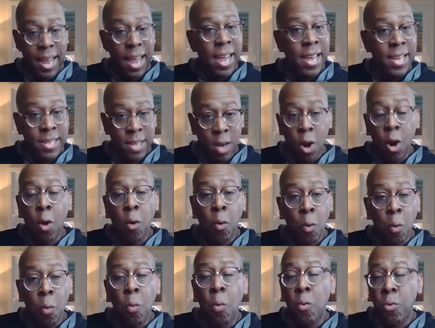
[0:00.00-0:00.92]

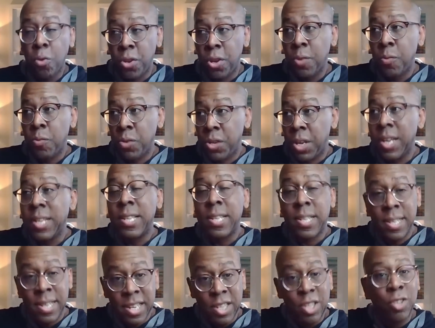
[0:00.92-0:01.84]

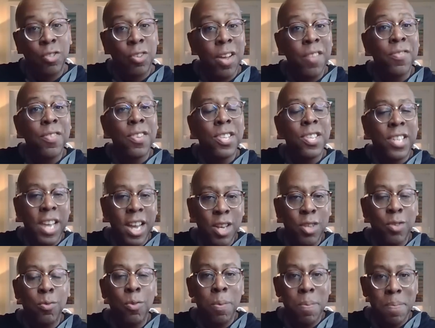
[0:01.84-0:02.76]
does the strength of
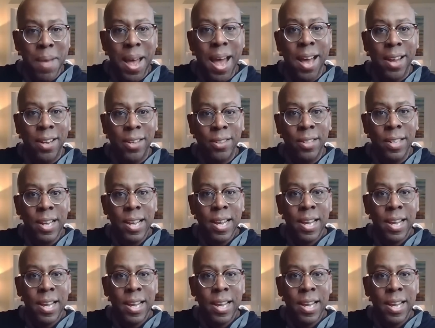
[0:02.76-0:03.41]
schedule matter?